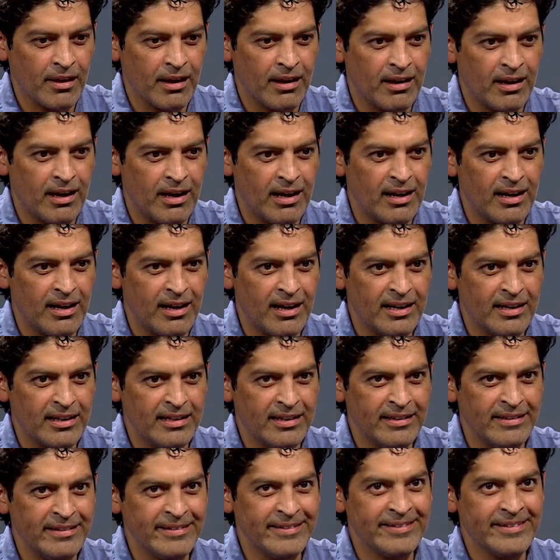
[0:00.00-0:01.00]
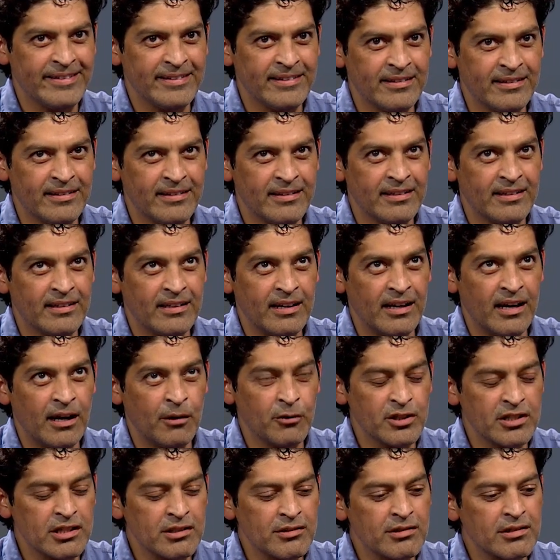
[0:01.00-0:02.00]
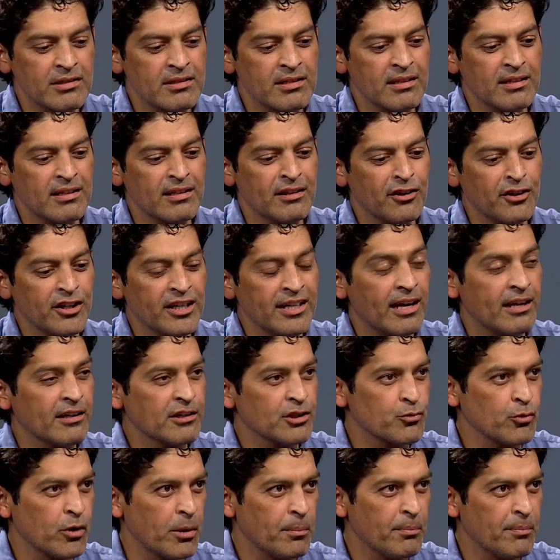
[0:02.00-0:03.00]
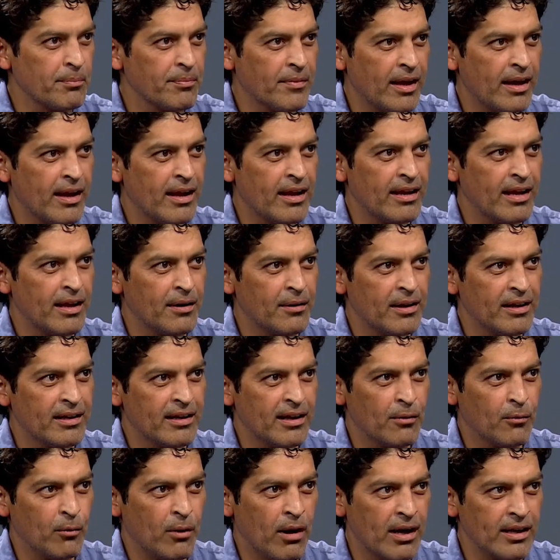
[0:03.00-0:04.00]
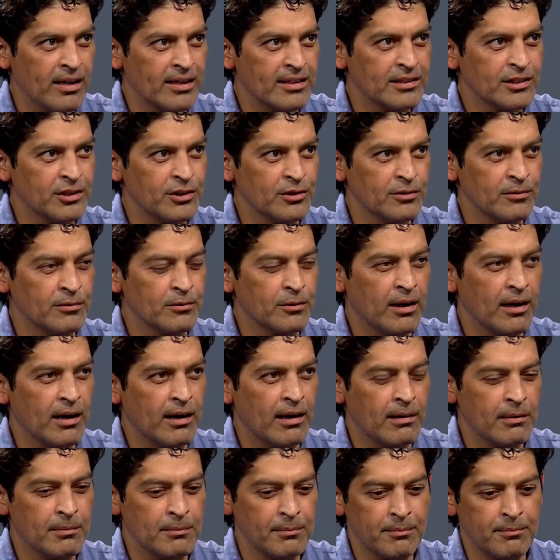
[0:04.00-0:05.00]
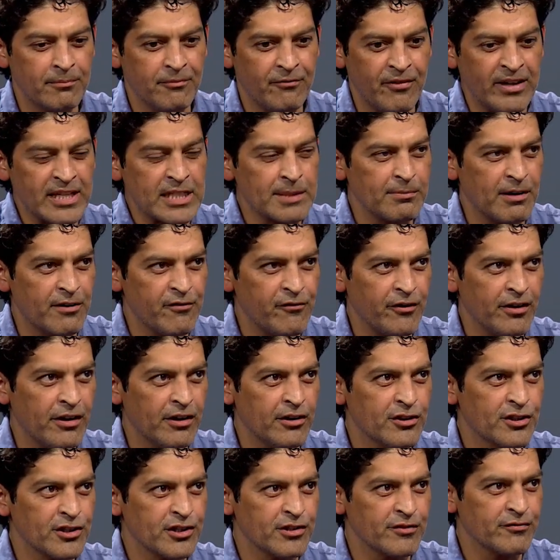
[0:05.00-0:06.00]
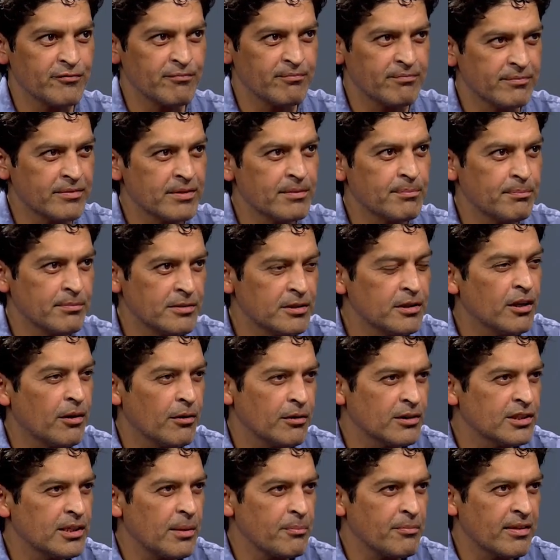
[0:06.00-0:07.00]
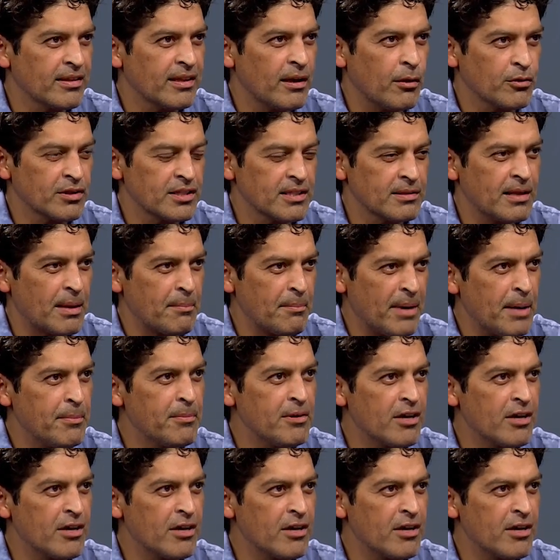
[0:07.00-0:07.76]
I was interested in learning how to swim, and I wanted to face my fears of, it's something that made me